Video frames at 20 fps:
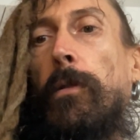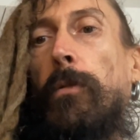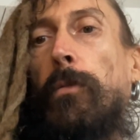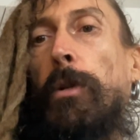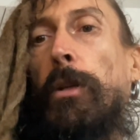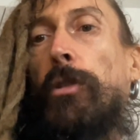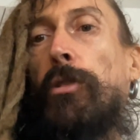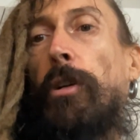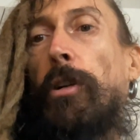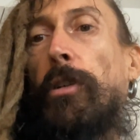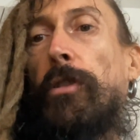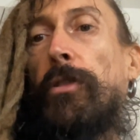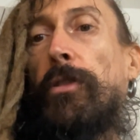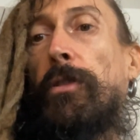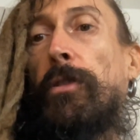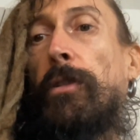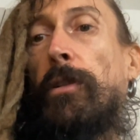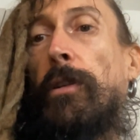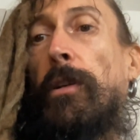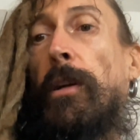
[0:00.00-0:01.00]
We
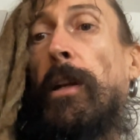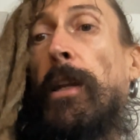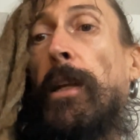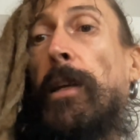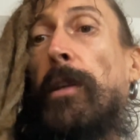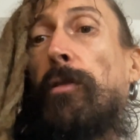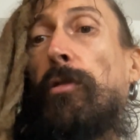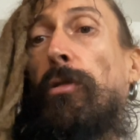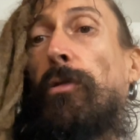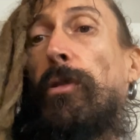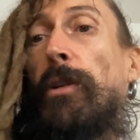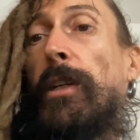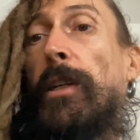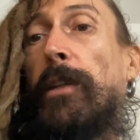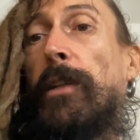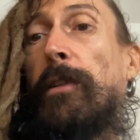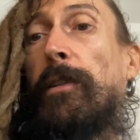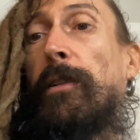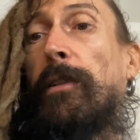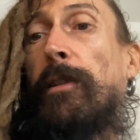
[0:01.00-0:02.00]
just need to
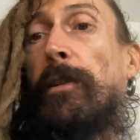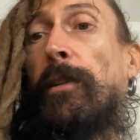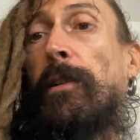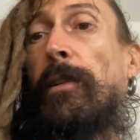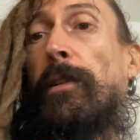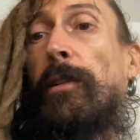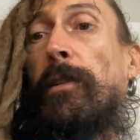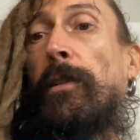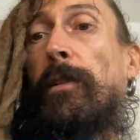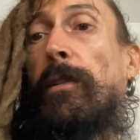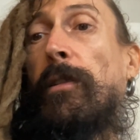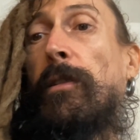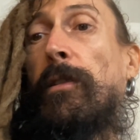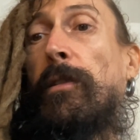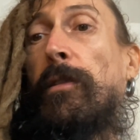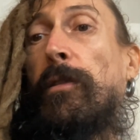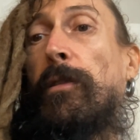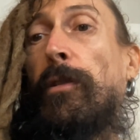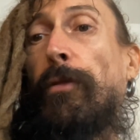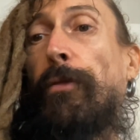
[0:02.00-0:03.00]
eat
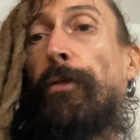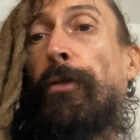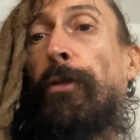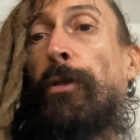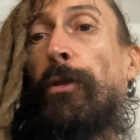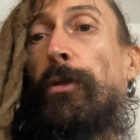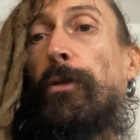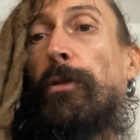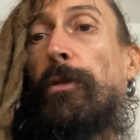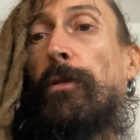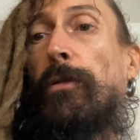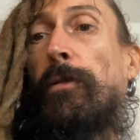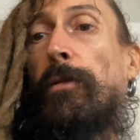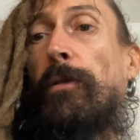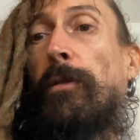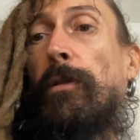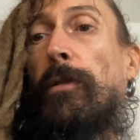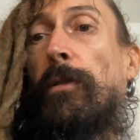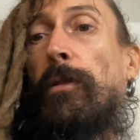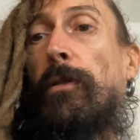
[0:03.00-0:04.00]
the fruit.
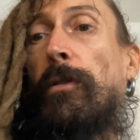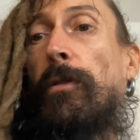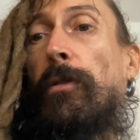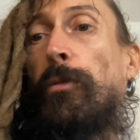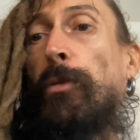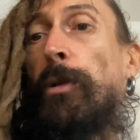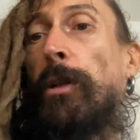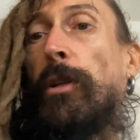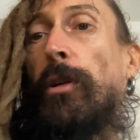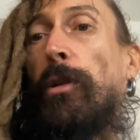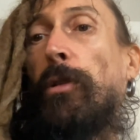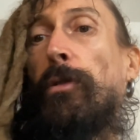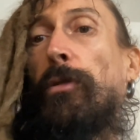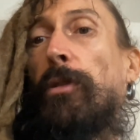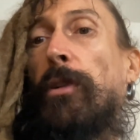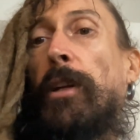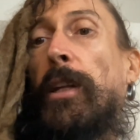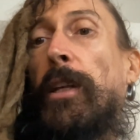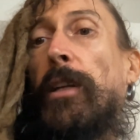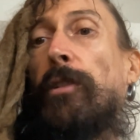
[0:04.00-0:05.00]
We don't
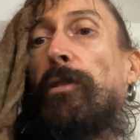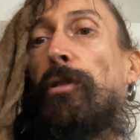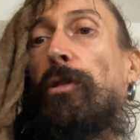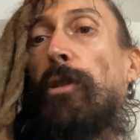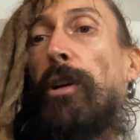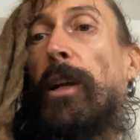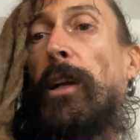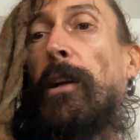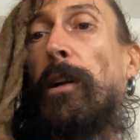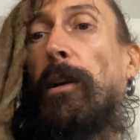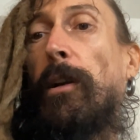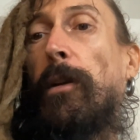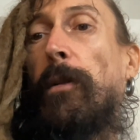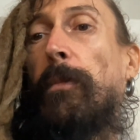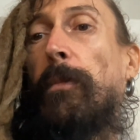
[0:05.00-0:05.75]
need to kill.